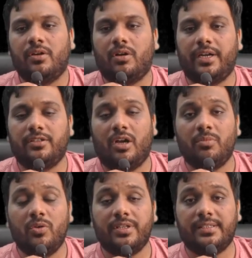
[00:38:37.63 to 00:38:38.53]
All right, the
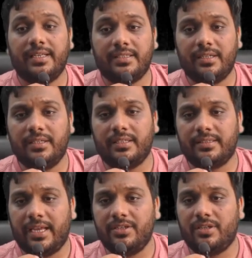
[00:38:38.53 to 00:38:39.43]
amount is exceeding the
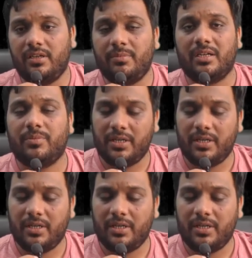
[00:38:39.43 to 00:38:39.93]
sanction limit,